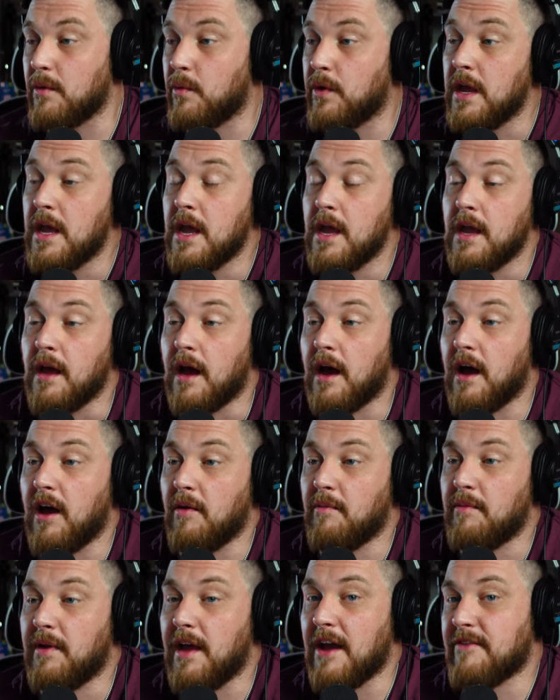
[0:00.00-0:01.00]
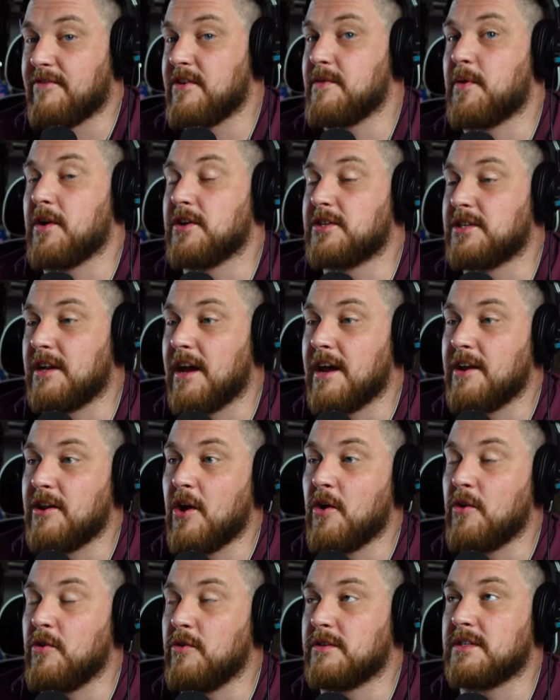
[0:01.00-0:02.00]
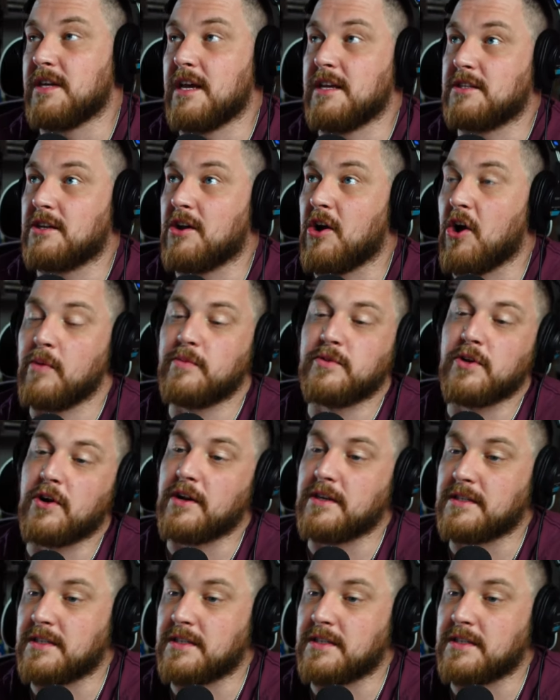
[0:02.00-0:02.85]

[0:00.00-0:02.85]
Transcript: We, um, every person I know who says carbs aren't